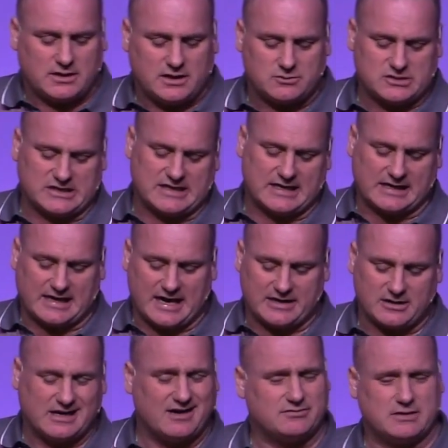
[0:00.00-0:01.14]
He was a young lad.
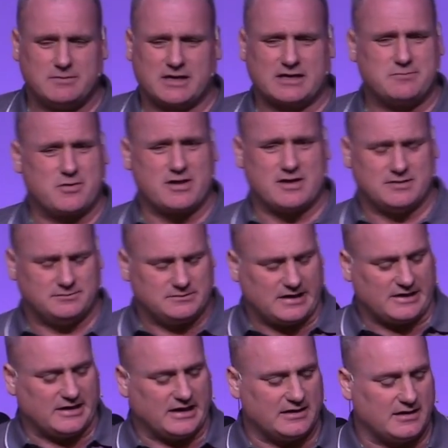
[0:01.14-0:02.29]
I loved him like a brother,
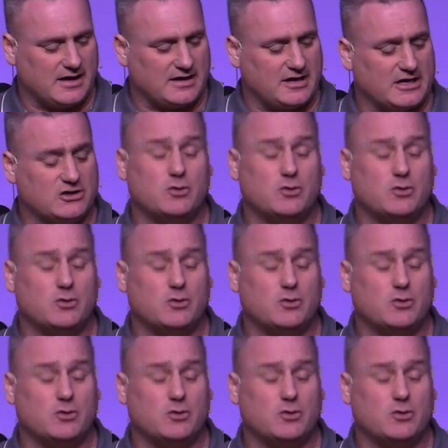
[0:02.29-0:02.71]
and I